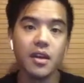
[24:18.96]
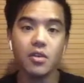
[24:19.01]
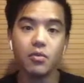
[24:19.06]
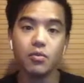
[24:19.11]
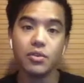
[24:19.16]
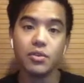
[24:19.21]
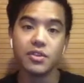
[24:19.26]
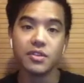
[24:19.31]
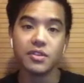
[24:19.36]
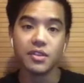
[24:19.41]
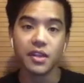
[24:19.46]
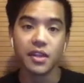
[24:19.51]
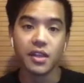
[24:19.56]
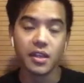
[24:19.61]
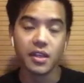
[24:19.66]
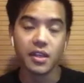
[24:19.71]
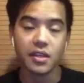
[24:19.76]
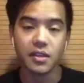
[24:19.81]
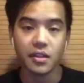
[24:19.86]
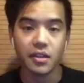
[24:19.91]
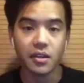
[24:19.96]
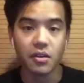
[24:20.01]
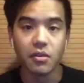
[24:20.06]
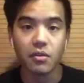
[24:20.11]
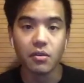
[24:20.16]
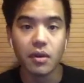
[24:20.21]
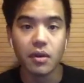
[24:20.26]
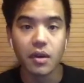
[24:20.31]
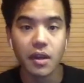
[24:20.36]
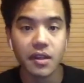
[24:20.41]
which is a you
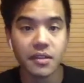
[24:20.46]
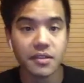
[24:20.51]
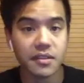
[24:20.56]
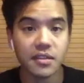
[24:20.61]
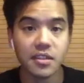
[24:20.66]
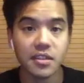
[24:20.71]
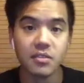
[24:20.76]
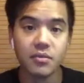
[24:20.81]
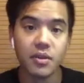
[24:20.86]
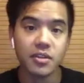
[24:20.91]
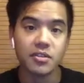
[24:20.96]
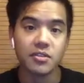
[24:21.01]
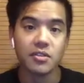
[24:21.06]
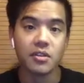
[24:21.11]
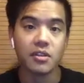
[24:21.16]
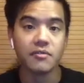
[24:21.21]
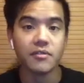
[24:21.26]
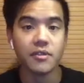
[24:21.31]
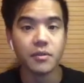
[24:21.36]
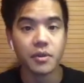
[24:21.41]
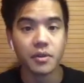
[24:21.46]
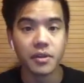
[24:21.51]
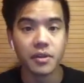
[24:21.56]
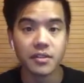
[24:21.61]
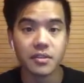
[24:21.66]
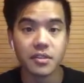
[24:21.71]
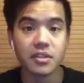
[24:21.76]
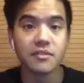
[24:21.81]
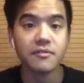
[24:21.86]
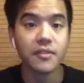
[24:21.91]
know SEC registered infant
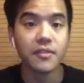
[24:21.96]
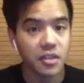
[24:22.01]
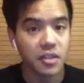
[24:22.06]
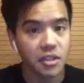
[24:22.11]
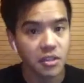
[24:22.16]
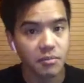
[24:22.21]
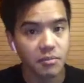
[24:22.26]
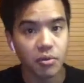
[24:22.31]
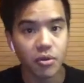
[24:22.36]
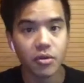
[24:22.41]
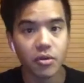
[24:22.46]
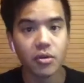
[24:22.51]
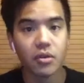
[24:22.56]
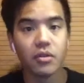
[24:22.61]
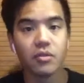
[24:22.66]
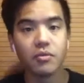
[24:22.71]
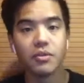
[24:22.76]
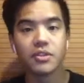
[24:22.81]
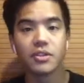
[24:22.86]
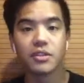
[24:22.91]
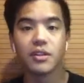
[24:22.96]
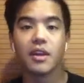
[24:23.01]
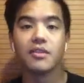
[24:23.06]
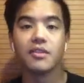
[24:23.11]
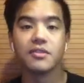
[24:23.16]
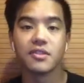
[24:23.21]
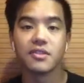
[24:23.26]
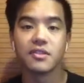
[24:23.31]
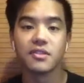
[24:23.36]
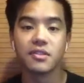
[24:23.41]
license funding portal, which allows
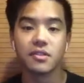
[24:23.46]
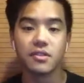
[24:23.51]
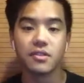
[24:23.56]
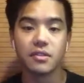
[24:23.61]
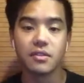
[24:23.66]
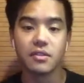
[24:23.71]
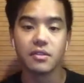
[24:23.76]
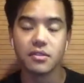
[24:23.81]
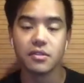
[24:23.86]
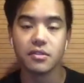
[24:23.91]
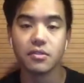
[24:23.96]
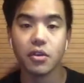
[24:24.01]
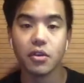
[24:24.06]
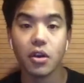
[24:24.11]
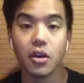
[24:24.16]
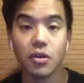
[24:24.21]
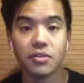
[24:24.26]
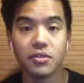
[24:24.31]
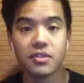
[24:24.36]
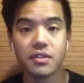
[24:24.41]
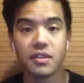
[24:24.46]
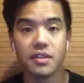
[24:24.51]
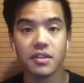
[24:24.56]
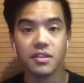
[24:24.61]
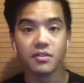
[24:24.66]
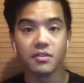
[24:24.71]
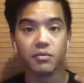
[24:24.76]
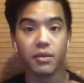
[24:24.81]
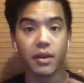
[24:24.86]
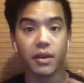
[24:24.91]
right. us to to host
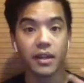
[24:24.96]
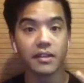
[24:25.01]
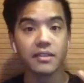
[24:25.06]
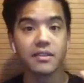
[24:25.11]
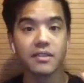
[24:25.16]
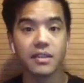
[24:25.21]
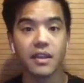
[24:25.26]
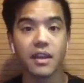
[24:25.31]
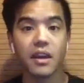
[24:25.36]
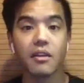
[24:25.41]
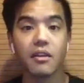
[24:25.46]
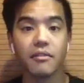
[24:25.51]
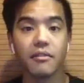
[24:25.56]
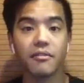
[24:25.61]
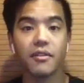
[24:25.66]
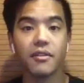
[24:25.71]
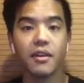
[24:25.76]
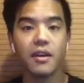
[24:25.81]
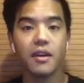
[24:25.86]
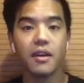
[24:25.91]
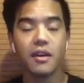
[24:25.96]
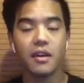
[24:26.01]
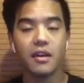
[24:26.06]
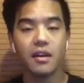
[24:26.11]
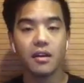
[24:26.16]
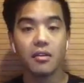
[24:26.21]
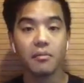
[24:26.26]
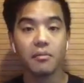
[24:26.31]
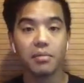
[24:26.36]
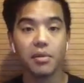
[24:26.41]
these Reg CF
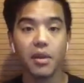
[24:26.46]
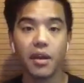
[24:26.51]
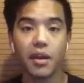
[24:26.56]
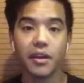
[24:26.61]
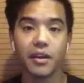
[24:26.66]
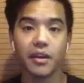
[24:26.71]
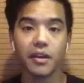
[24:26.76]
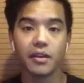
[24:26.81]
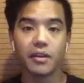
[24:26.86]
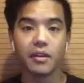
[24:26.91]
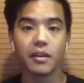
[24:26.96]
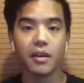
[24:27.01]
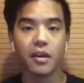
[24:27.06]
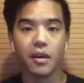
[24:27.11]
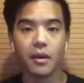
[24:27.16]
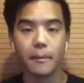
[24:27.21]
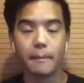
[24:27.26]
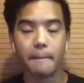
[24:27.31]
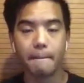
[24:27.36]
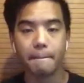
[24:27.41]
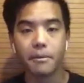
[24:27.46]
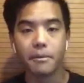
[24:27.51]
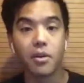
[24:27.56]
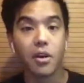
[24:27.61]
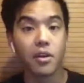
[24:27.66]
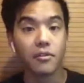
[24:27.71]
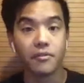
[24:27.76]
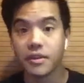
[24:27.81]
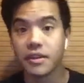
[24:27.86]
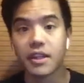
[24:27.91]
compliant um,
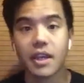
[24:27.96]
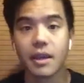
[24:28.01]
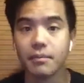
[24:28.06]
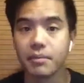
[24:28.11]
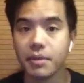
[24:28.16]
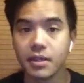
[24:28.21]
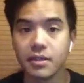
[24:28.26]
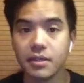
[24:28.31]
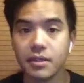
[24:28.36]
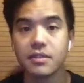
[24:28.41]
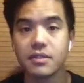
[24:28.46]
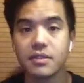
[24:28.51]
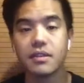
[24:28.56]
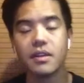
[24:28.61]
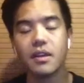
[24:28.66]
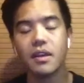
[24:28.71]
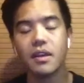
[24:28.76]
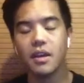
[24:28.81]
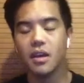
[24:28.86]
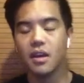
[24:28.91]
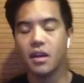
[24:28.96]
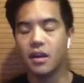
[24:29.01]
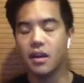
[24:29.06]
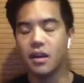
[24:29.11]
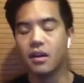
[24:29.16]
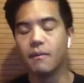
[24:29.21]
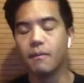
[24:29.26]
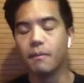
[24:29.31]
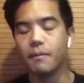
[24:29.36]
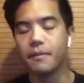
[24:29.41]
crowdfunding campaigns.
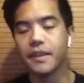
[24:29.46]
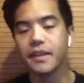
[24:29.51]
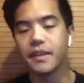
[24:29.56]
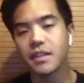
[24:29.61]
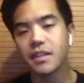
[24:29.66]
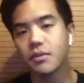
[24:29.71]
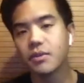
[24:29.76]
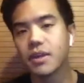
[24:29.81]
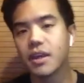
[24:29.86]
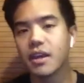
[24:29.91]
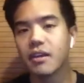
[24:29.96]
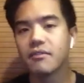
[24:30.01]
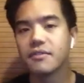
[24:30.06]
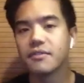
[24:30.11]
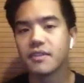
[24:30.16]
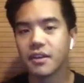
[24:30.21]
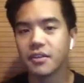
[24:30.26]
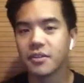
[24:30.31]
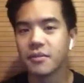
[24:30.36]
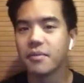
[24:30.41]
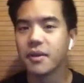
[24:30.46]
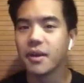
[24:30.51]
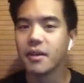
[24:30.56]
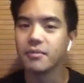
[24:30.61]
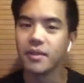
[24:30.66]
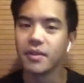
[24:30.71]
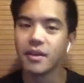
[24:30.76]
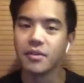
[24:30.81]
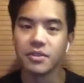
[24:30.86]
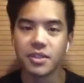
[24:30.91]
Um, things that we have down the
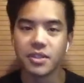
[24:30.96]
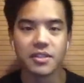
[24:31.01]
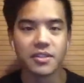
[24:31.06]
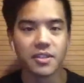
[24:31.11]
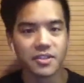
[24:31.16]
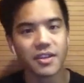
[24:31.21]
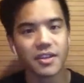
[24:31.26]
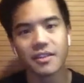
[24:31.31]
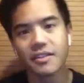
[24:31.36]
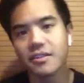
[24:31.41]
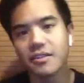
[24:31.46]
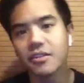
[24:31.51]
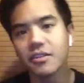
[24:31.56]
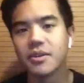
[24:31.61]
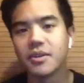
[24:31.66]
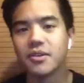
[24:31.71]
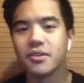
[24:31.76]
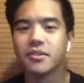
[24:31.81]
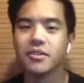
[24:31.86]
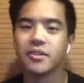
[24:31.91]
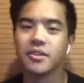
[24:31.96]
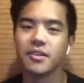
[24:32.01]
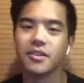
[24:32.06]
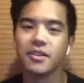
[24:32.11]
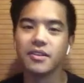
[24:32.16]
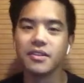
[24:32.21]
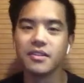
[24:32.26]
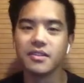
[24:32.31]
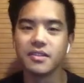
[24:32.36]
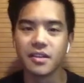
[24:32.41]
pipeline, which I touched on a little bit earlier,
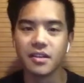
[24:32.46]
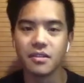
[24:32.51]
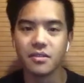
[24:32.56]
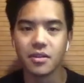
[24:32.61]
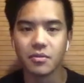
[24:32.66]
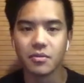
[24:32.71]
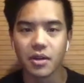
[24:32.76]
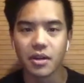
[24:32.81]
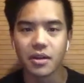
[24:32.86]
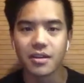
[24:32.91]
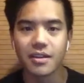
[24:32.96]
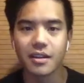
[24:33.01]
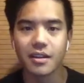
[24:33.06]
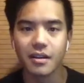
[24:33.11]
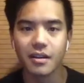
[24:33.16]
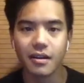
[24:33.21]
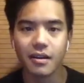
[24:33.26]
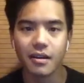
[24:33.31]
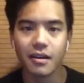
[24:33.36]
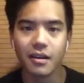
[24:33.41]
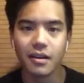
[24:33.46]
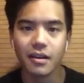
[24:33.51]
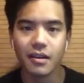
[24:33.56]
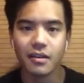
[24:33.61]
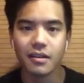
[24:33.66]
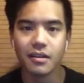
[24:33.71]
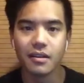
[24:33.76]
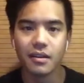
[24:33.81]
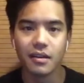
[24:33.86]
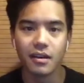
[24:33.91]
is uh, we're working
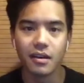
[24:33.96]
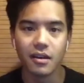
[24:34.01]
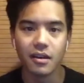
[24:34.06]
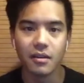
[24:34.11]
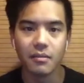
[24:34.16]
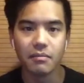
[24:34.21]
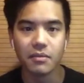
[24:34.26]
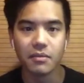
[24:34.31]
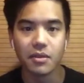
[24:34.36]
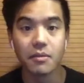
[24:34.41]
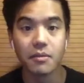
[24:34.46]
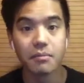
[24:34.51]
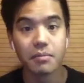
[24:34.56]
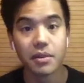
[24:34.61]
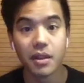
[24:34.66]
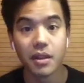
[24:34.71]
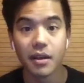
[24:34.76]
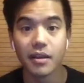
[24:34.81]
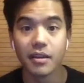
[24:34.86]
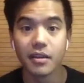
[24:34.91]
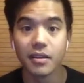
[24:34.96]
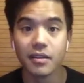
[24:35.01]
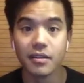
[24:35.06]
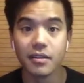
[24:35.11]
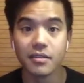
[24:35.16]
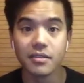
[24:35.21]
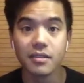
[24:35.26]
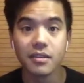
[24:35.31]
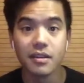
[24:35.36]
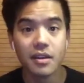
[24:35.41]
on um,
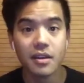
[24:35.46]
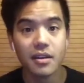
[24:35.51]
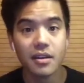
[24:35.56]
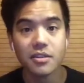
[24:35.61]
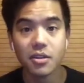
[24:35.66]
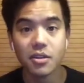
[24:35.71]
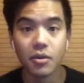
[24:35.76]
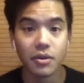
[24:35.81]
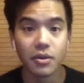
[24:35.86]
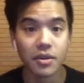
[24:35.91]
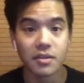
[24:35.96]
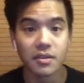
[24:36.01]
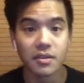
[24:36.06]
compliant token